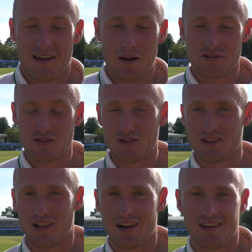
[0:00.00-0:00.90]
Absolutely
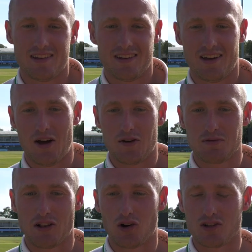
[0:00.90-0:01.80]
delighted. Uh,
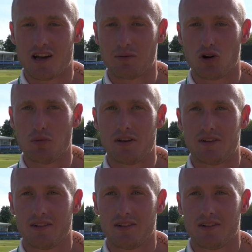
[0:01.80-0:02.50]
it's been a long time coming.